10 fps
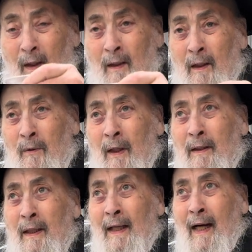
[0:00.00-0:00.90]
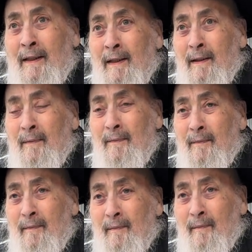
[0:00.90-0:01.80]
Now while the chazan
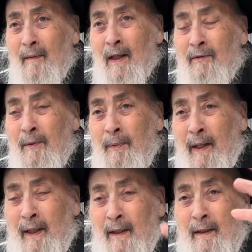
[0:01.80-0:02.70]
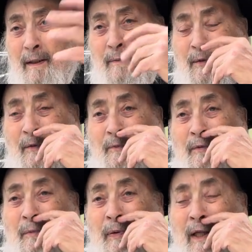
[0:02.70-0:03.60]
is repeating
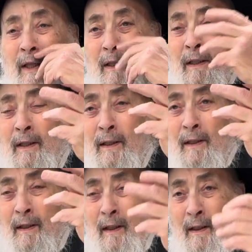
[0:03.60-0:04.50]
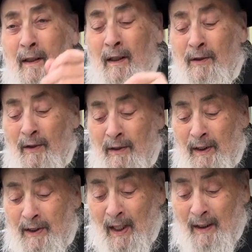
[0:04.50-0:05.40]
the chazar
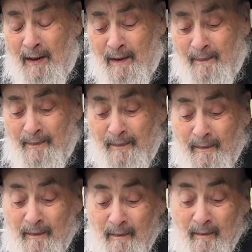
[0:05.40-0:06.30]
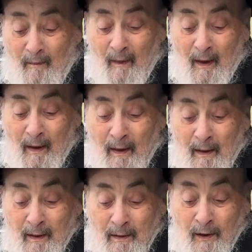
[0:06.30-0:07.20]
sashas,
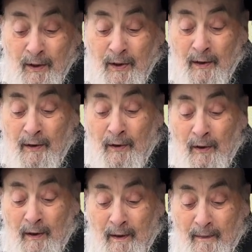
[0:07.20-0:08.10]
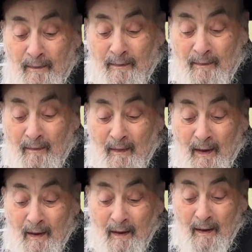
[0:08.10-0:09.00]
so he shouldn't talk.
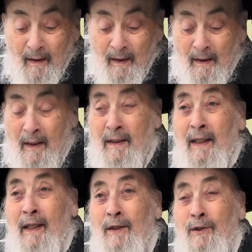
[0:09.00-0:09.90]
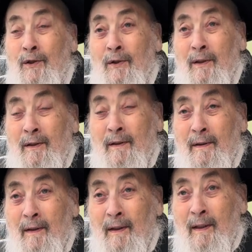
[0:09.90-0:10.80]
He says sichas chulon.
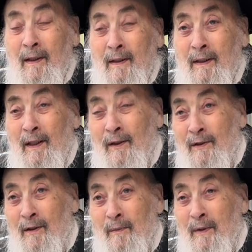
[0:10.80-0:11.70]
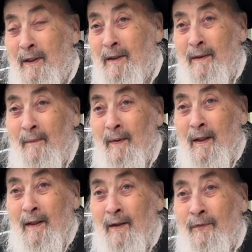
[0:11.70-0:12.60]
Sichas chulon means
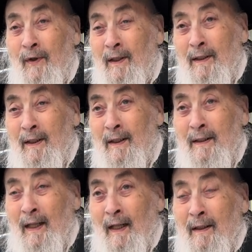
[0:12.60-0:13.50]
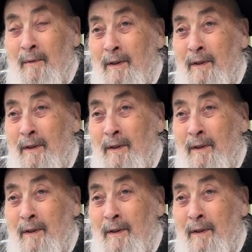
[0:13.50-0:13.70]
a vacha de gezach.